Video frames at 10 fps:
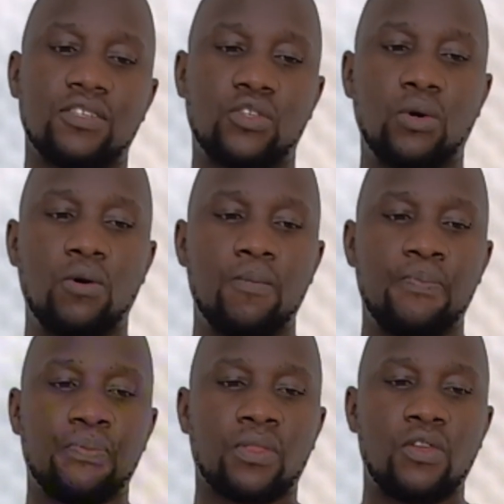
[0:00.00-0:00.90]
So
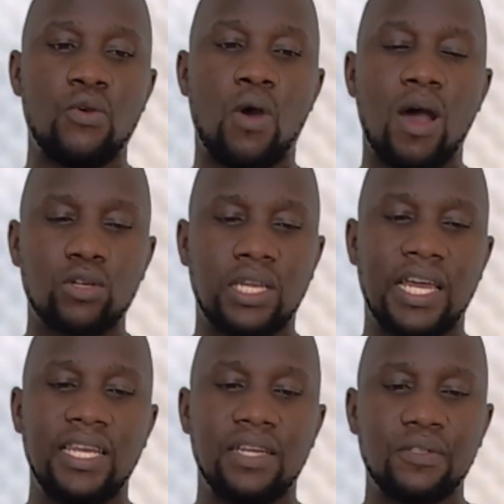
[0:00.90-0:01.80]
you
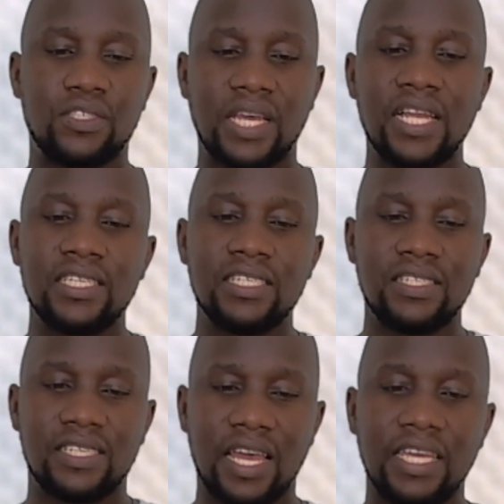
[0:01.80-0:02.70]
outline the research
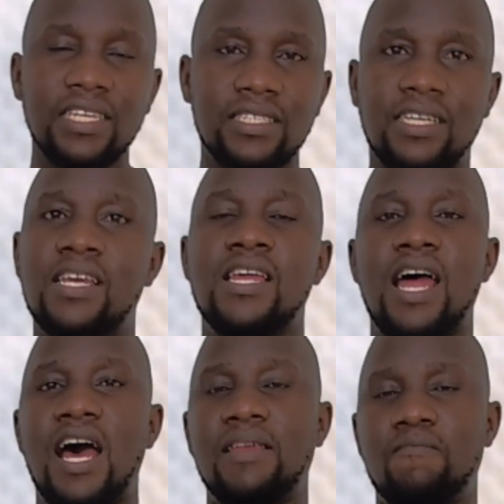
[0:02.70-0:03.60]
design,
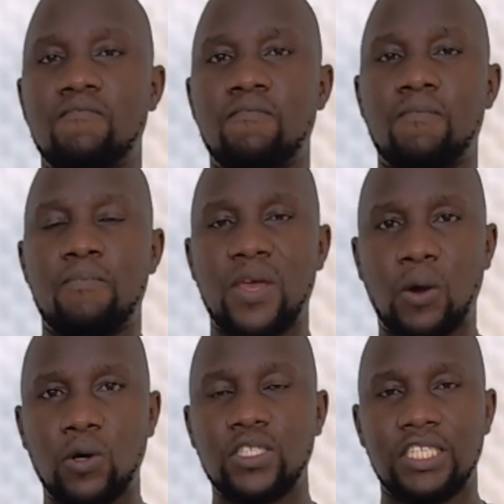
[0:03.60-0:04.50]
and
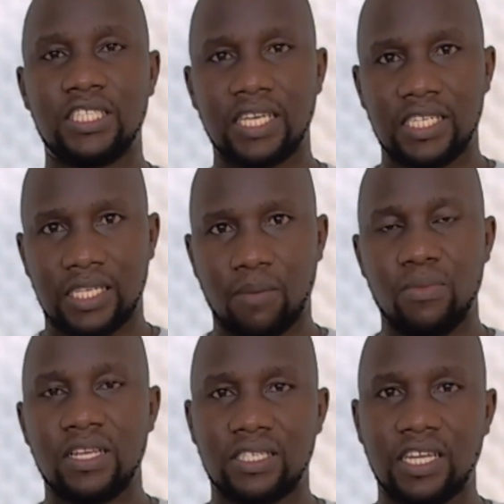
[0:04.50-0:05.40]
because it sets
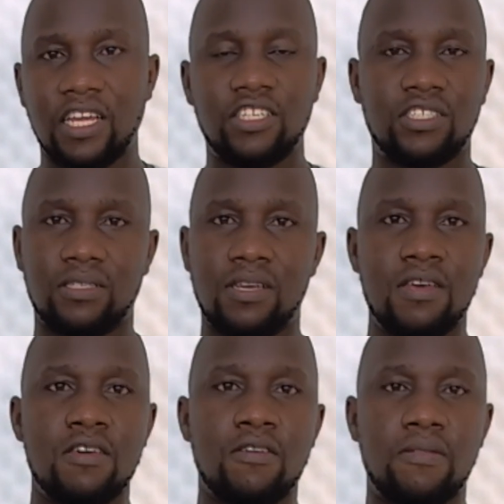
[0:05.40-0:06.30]
up the stage,
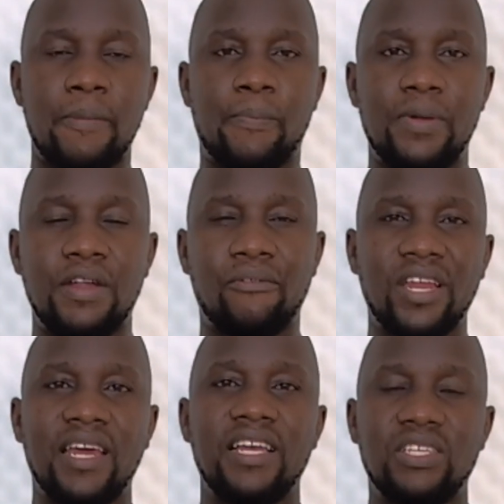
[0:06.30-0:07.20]
the
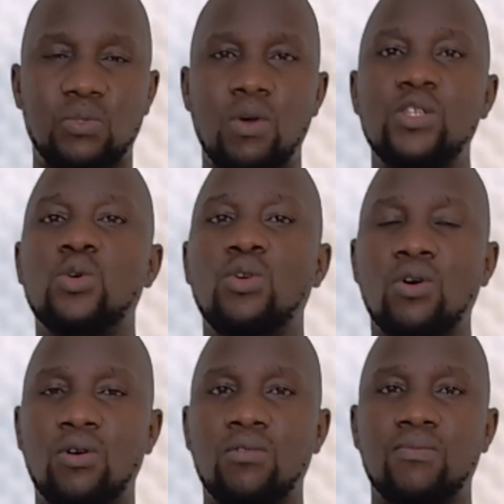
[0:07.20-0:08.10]
reader is going to
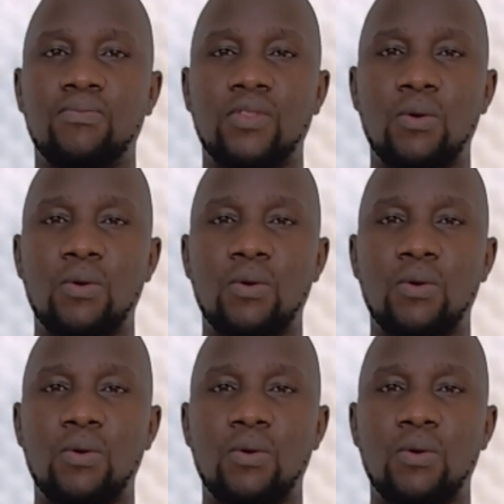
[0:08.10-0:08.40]
know